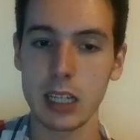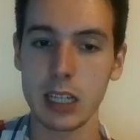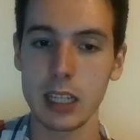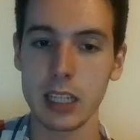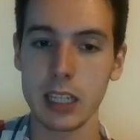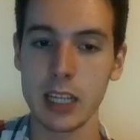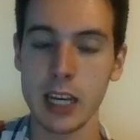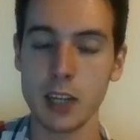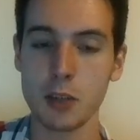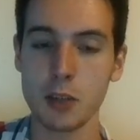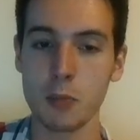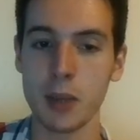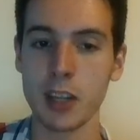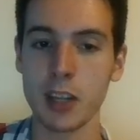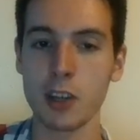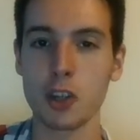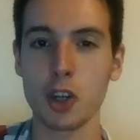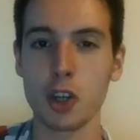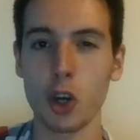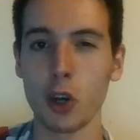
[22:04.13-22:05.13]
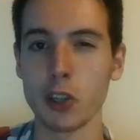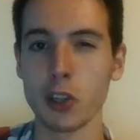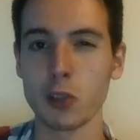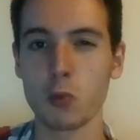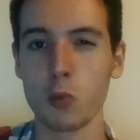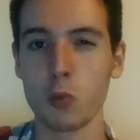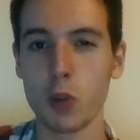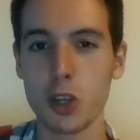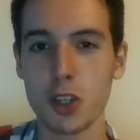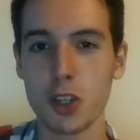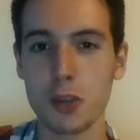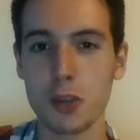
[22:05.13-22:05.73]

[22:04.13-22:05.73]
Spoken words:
he had to make a choice which